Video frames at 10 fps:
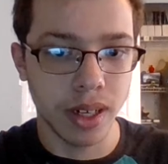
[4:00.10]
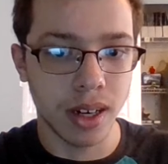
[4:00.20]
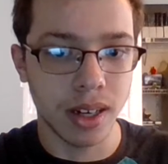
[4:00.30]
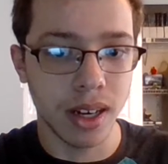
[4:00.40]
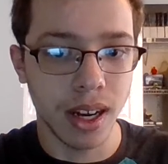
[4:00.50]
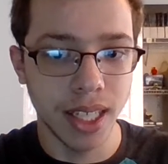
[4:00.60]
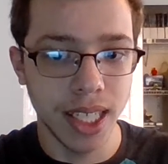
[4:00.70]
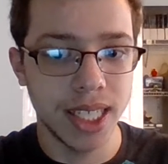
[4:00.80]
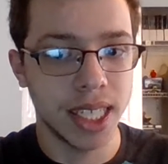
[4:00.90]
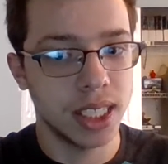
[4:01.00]
are
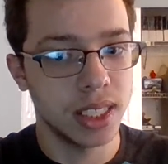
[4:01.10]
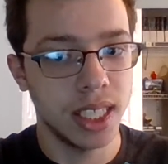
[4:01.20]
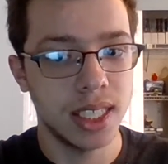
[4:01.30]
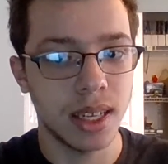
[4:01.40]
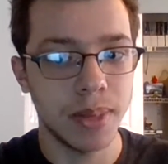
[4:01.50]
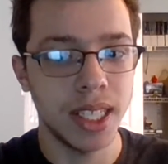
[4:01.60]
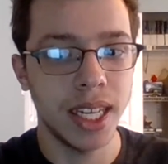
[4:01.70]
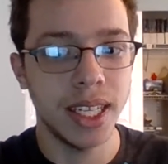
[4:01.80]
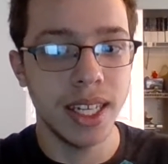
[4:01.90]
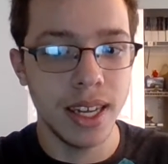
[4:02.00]
unintentionally
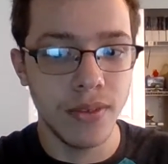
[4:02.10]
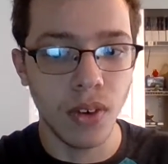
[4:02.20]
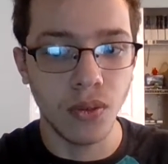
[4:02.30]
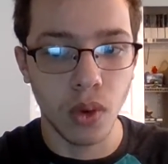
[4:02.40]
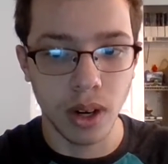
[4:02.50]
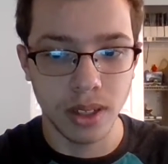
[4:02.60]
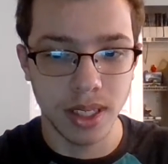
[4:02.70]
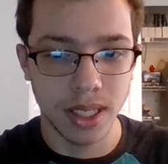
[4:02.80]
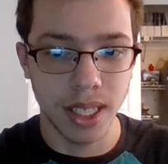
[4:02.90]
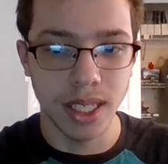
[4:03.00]
summoning evil
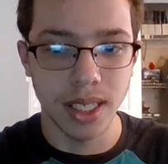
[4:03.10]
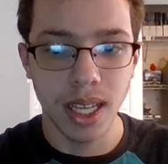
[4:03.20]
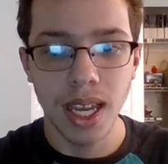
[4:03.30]
forces,